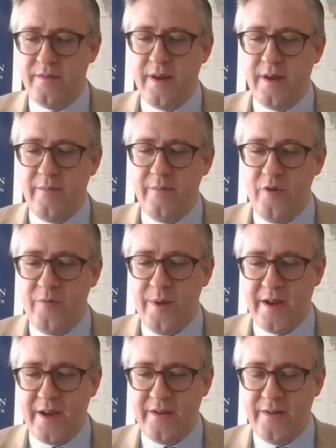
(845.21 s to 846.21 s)
to kind of
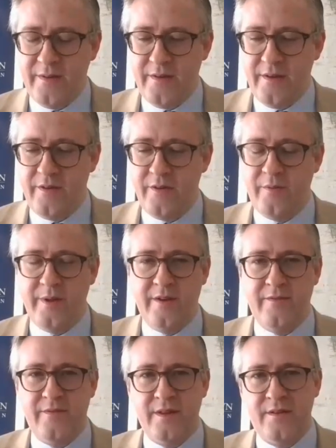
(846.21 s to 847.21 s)
move back to a
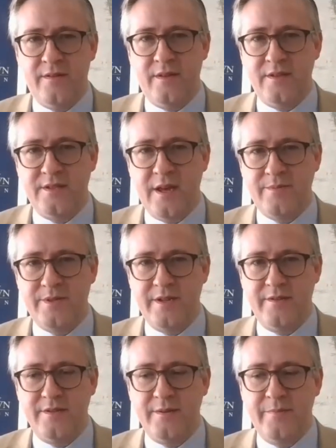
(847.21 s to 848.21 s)
little bit of the
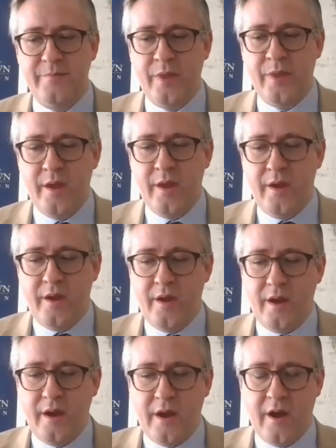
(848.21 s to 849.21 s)
substance,
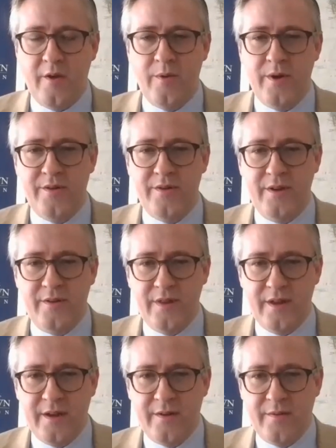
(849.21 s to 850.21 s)
how well
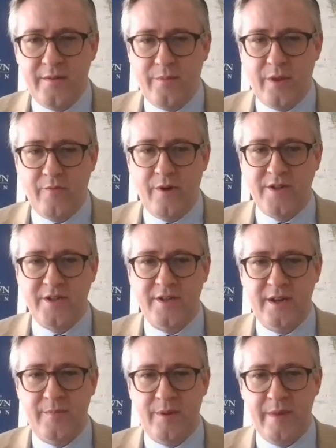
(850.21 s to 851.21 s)
do you think
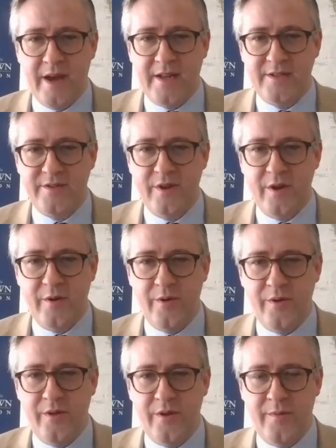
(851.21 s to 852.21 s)
Russian diplomats
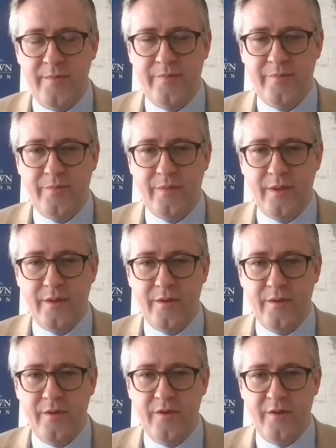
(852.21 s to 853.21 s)
know who
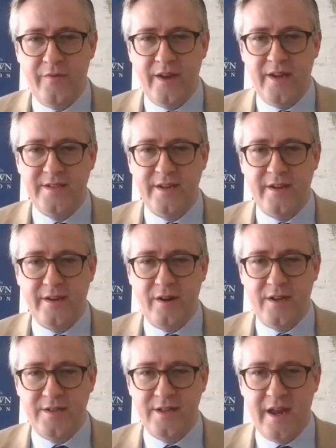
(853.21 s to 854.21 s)
they're
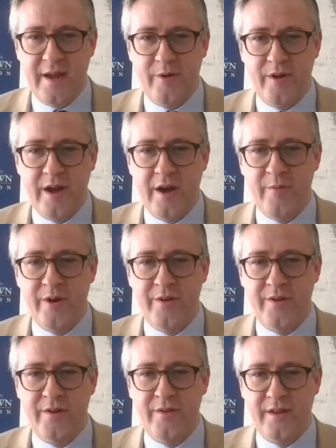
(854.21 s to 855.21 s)
facing across the table?
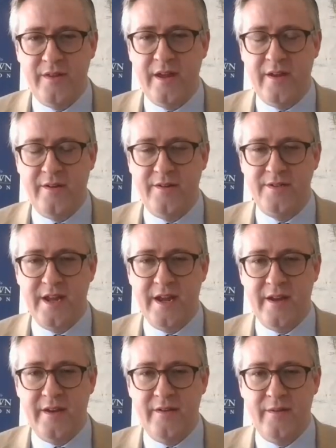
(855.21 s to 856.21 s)
How well do you think they
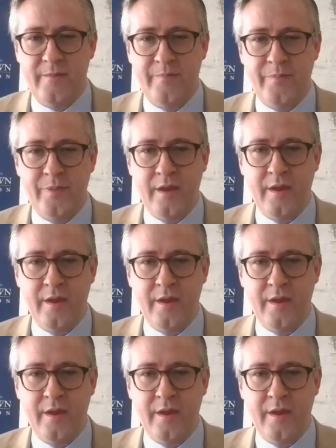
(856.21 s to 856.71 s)
understand,